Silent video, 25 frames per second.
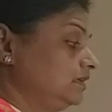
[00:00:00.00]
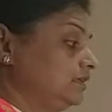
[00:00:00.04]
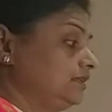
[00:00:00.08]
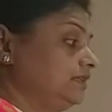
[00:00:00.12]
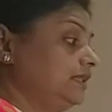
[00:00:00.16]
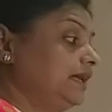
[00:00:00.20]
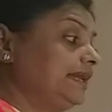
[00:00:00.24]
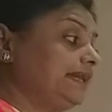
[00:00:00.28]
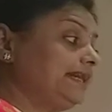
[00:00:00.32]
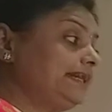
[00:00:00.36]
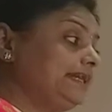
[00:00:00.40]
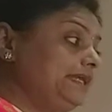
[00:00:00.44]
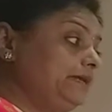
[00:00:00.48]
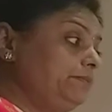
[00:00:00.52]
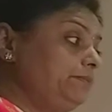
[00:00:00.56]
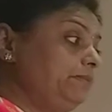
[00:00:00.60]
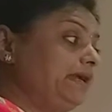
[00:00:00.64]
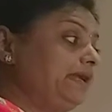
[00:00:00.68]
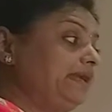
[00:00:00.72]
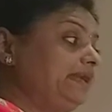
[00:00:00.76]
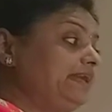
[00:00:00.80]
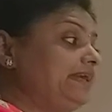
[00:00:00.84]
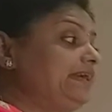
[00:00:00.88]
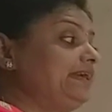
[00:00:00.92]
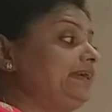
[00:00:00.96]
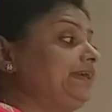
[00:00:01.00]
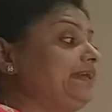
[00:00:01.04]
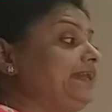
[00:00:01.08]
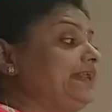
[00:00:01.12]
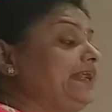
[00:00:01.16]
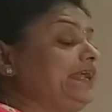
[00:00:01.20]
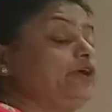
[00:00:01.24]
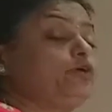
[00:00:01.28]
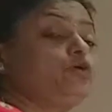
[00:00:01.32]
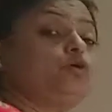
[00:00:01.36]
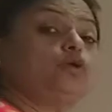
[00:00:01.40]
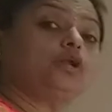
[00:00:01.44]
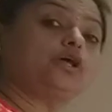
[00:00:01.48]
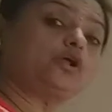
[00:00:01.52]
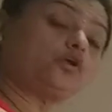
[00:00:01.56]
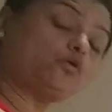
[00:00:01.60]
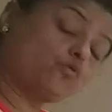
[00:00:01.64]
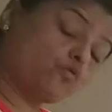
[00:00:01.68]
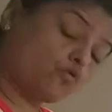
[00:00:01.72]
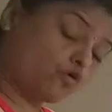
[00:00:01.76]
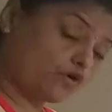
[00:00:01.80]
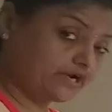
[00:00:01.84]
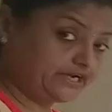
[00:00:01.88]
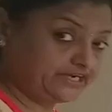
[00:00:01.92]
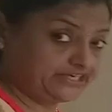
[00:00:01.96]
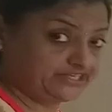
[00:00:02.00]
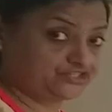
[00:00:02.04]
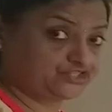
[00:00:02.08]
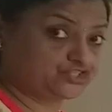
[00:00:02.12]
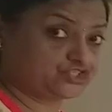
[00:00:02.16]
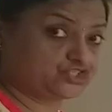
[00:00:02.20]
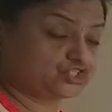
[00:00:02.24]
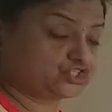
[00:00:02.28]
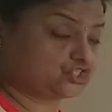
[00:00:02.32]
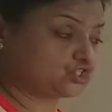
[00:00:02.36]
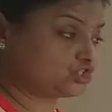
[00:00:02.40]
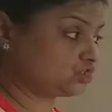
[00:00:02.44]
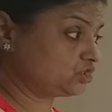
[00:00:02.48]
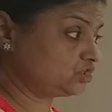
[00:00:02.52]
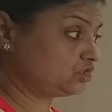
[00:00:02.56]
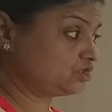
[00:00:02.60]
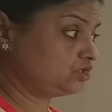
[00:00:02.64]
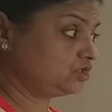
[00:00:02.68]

the remaining triangular voids